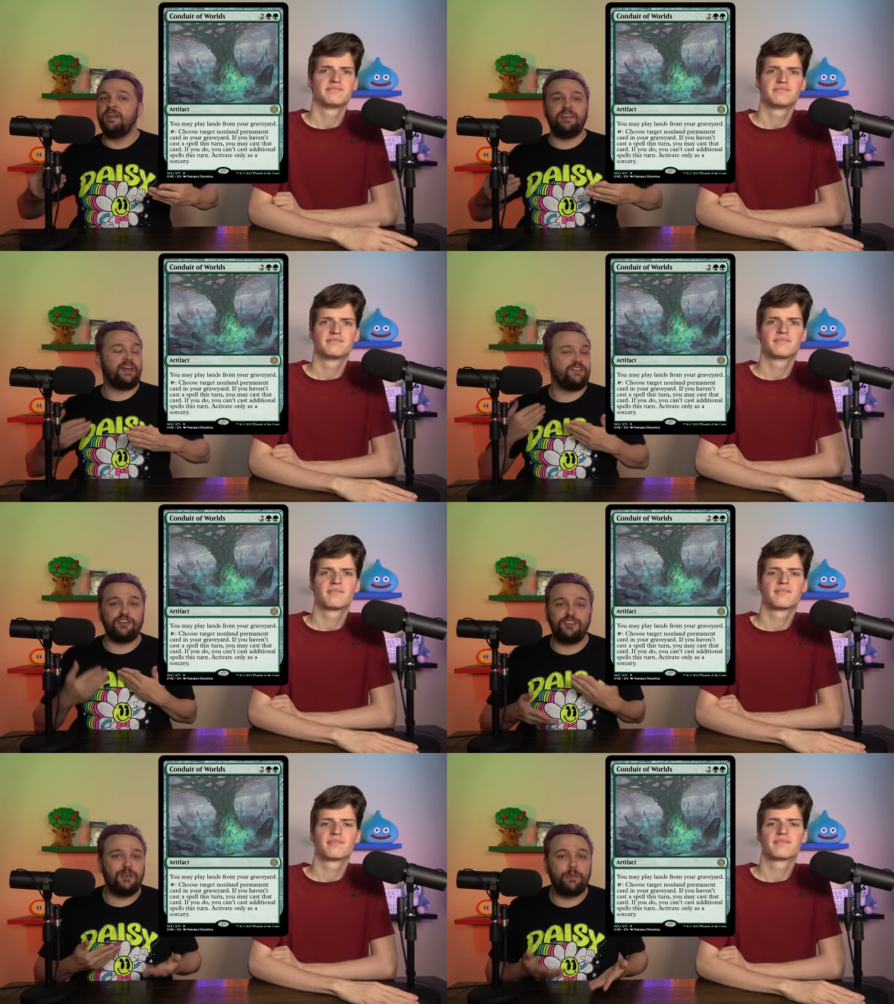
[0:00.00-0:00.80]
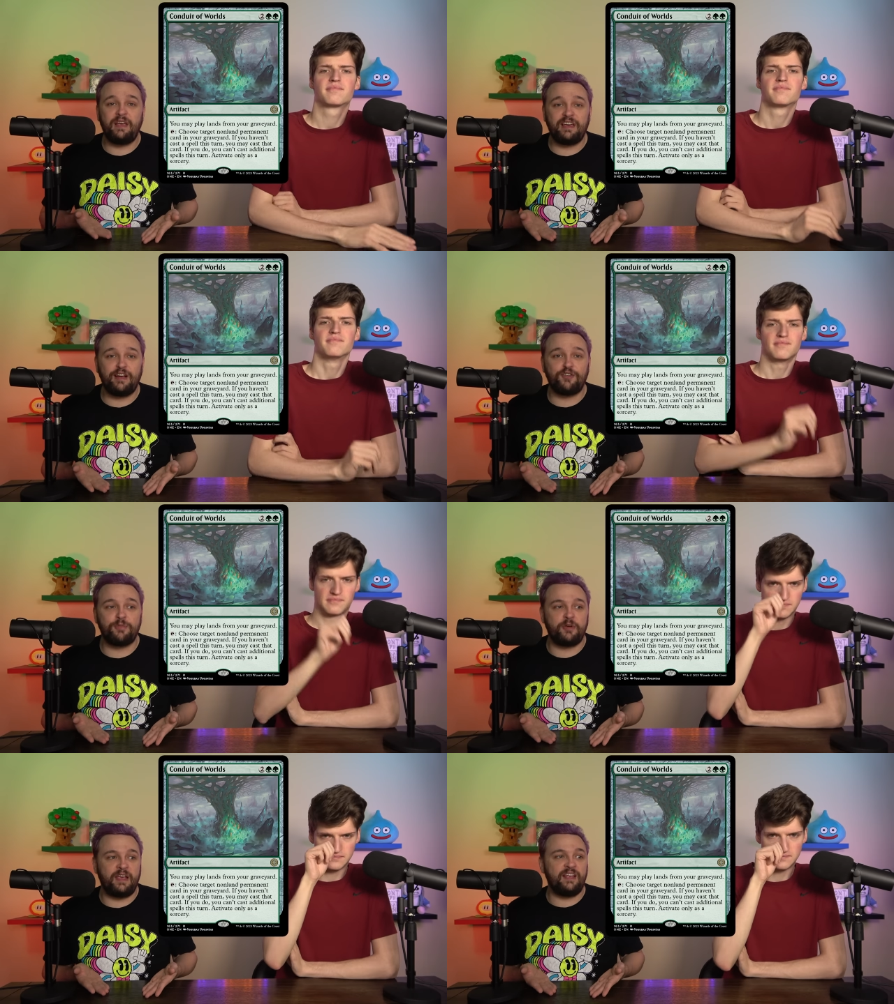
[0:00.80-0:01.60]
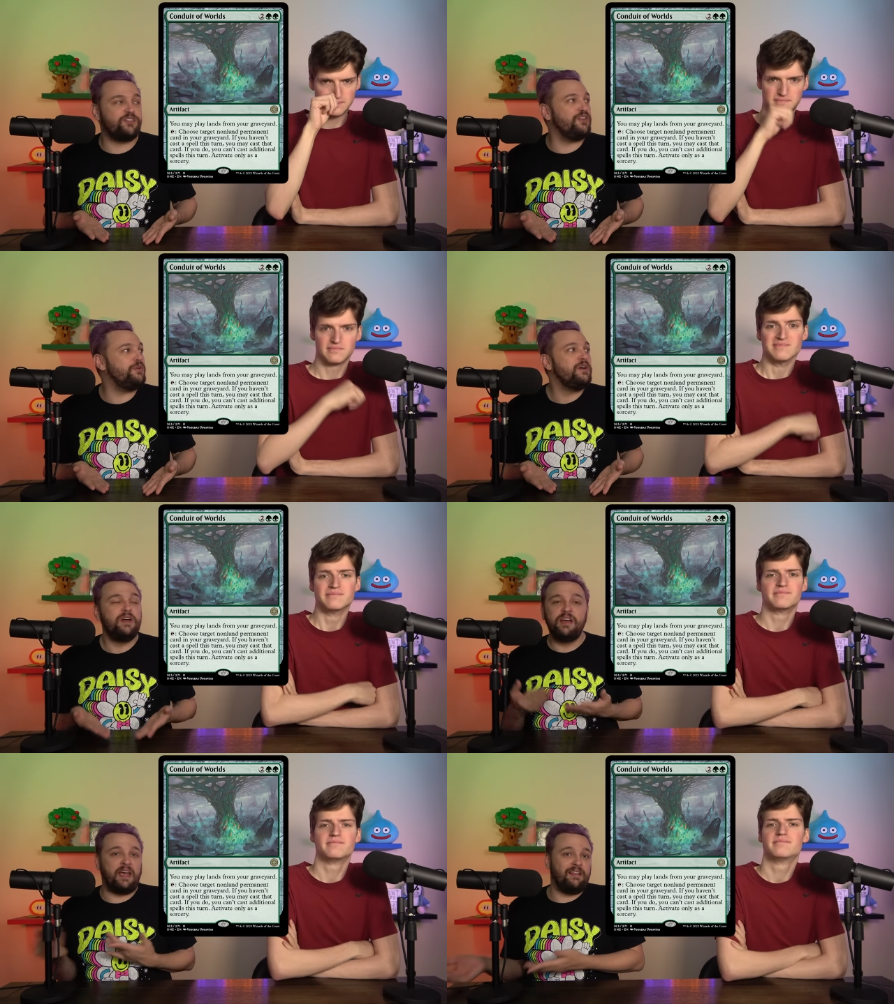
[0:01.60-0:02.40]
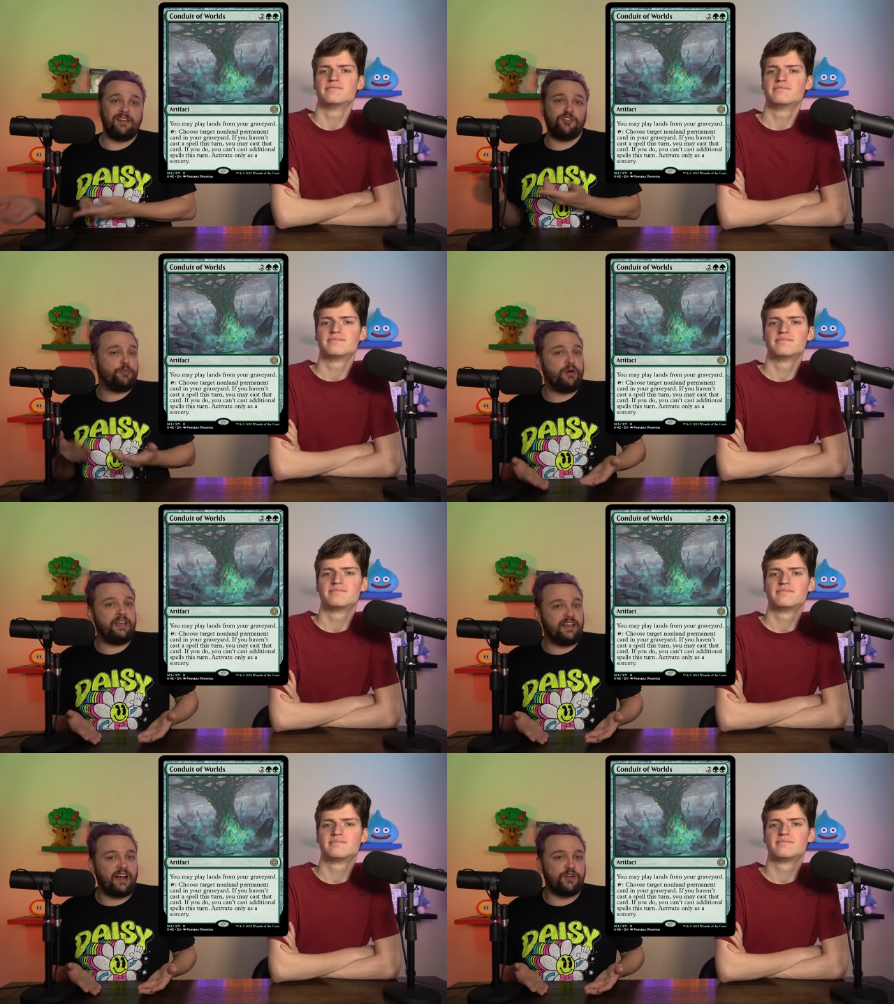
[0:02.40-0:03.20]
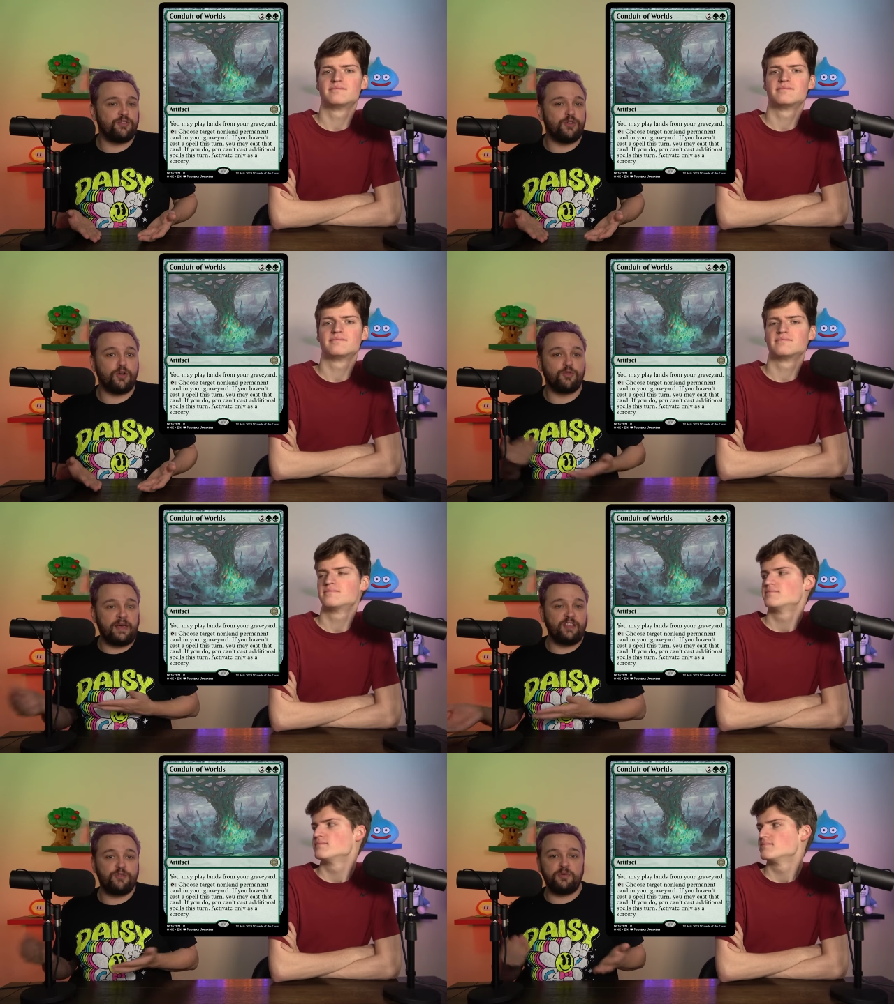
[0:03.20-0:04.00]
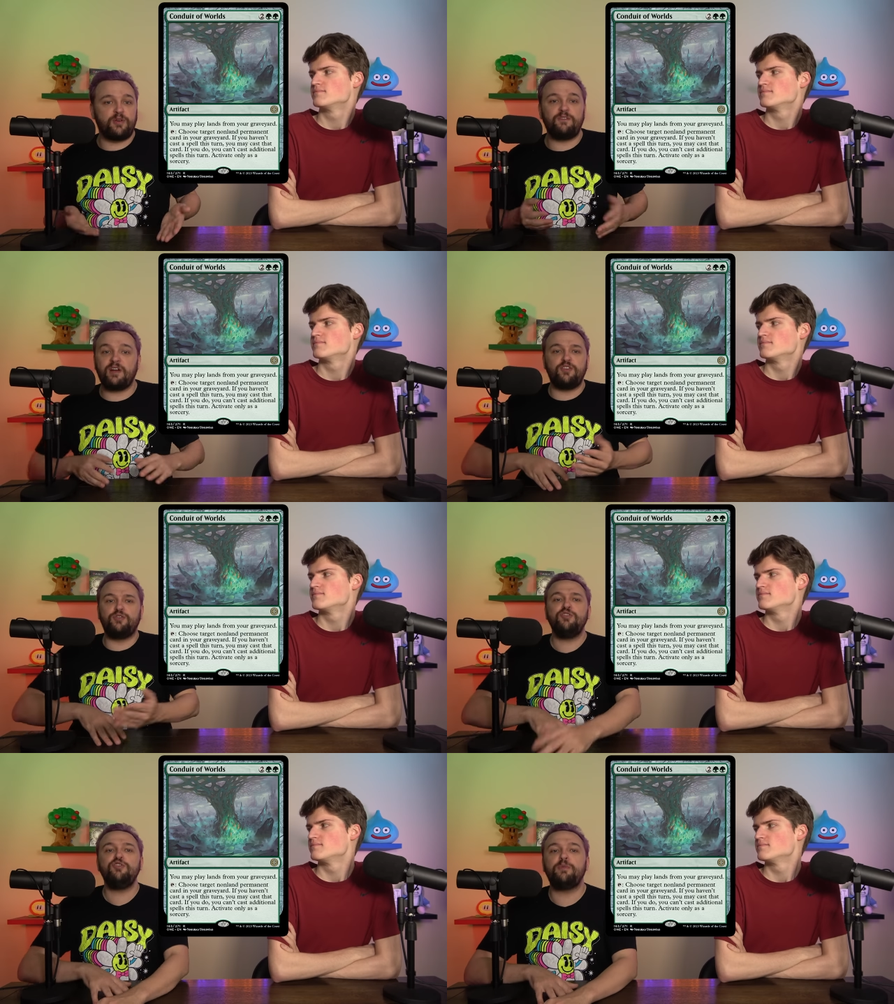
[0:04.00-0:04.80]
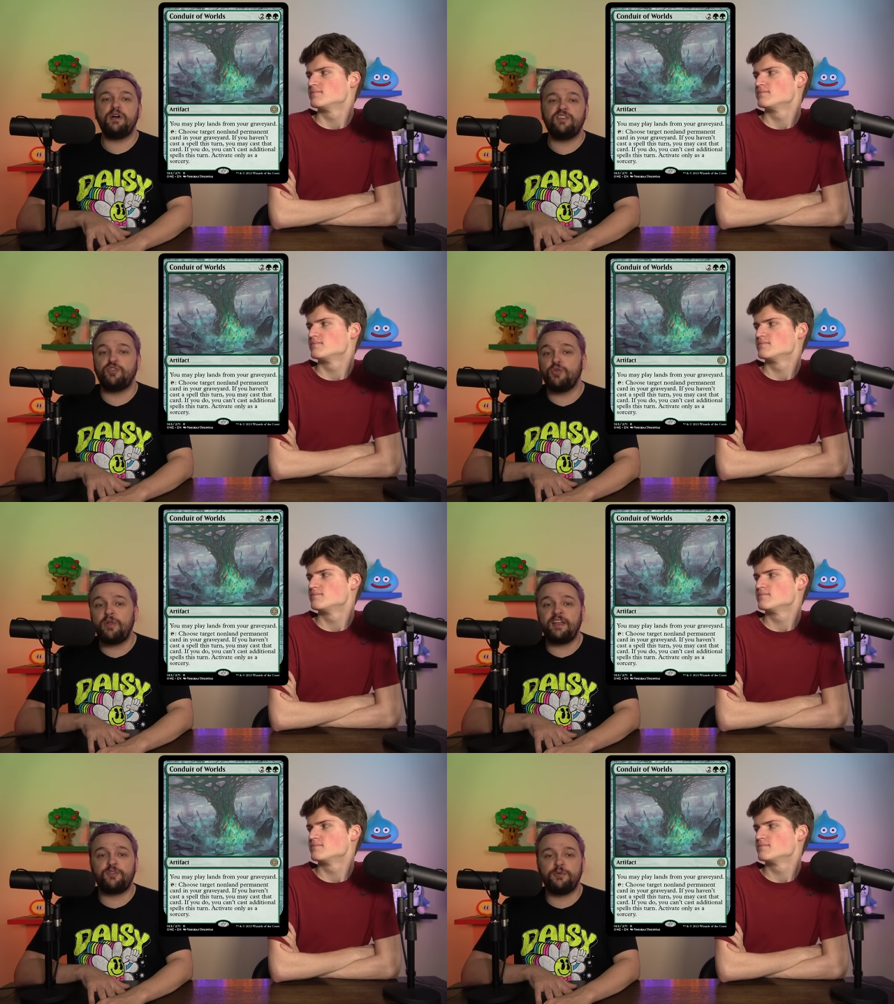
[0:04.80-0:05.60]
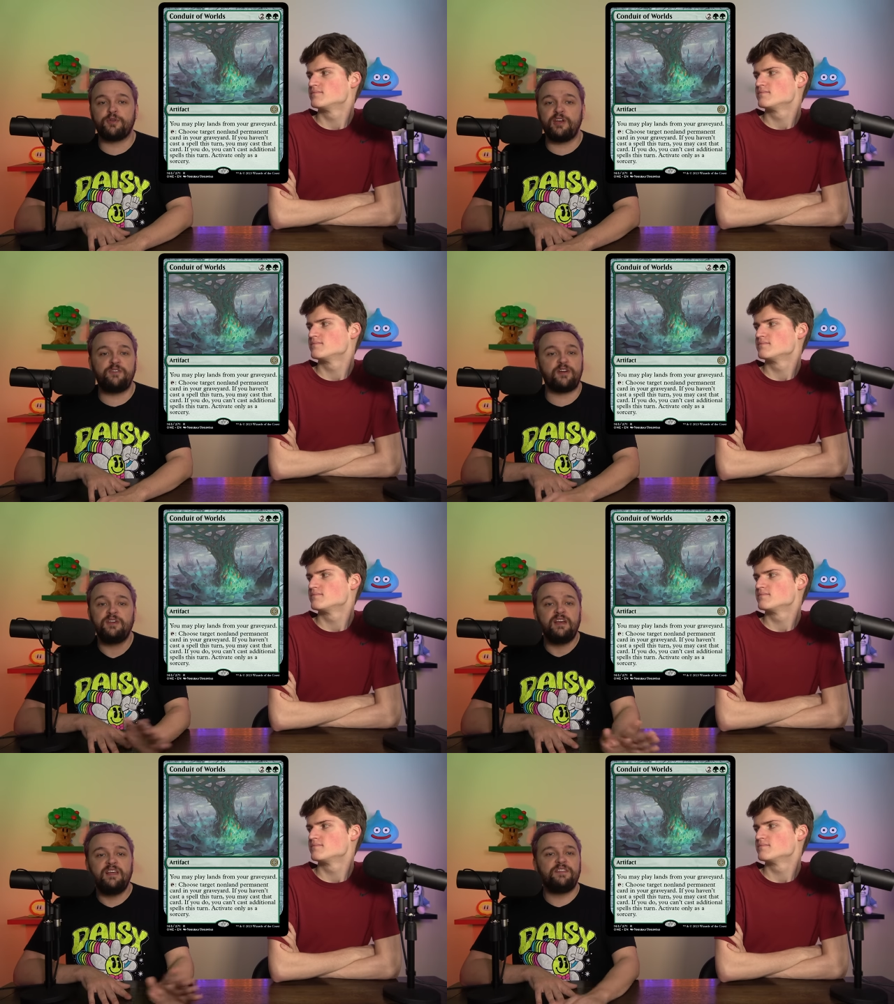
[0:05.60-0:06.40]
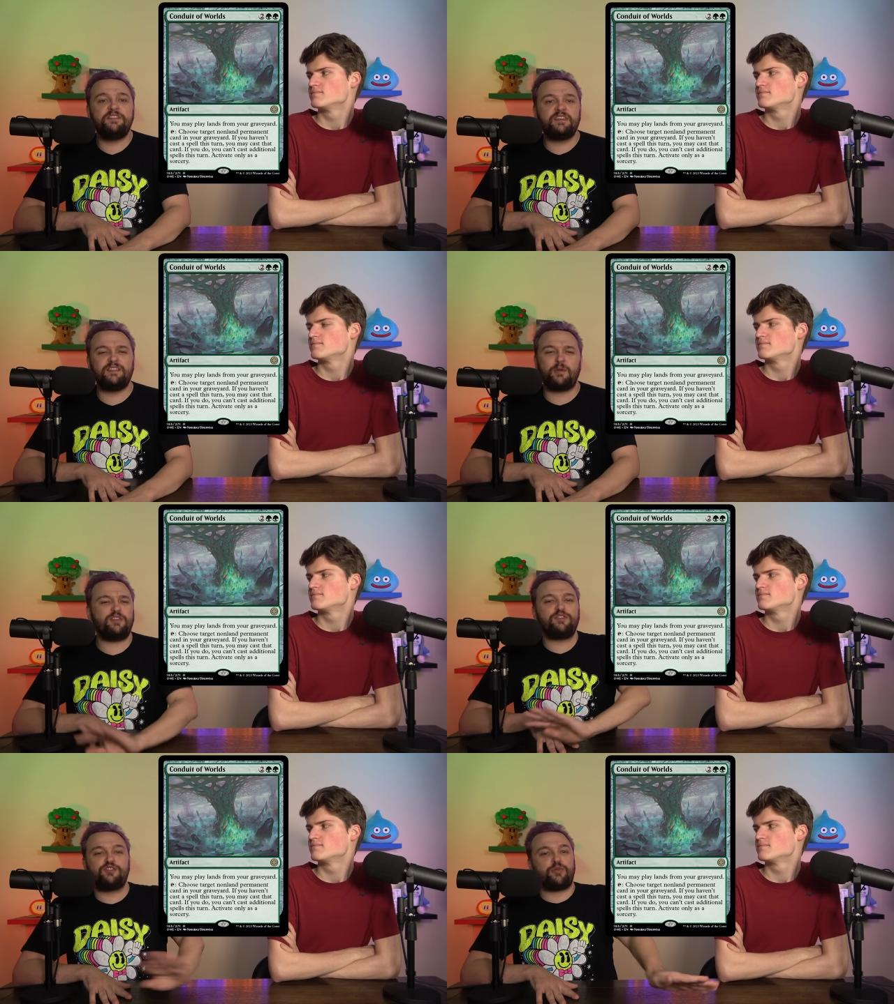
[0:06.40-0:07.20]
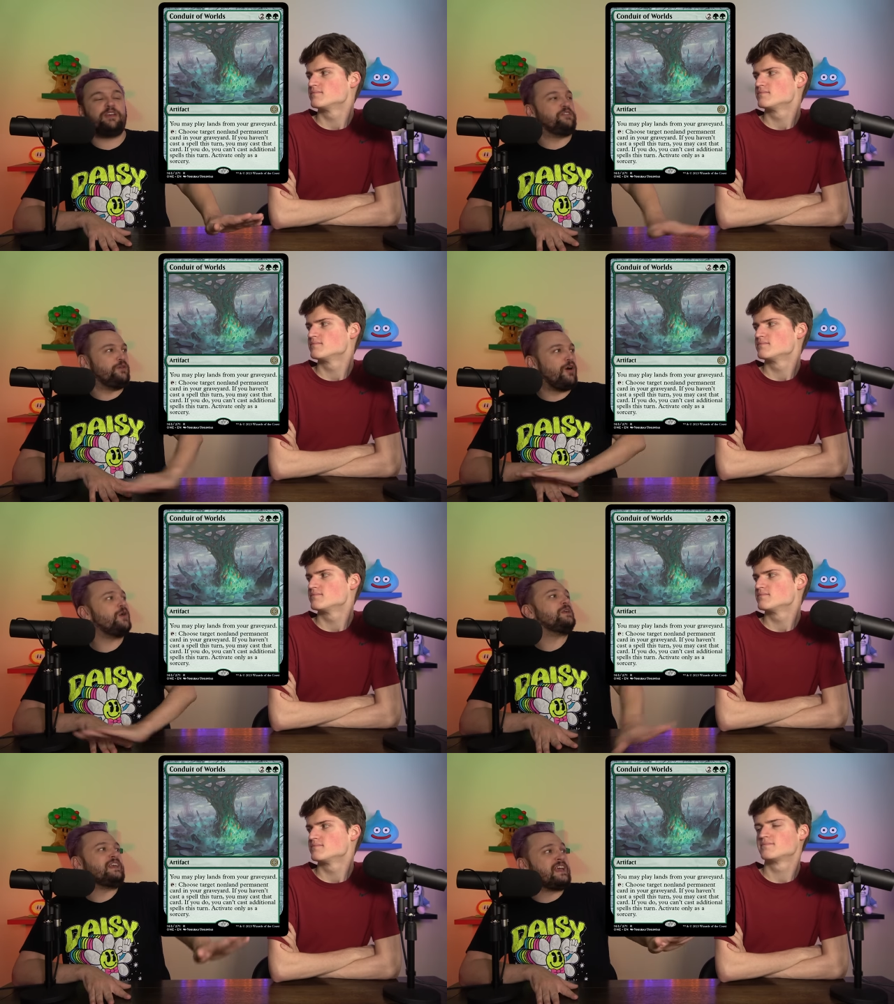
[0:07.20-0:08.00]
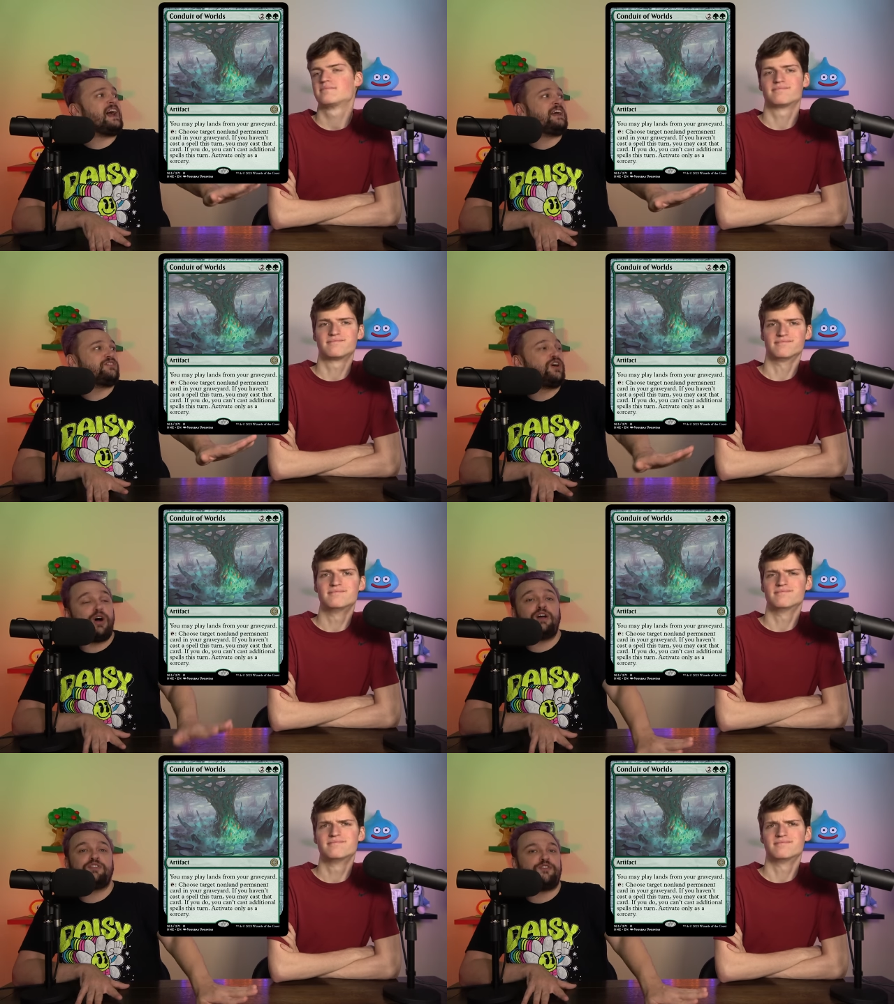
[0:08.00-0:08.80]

Speaker 1: You can just keep playing cards from your hand too, and then just play cards or lands from your graveyard. As soon as you play two lands from your graveyard, this the rest is gravy. You already got tons of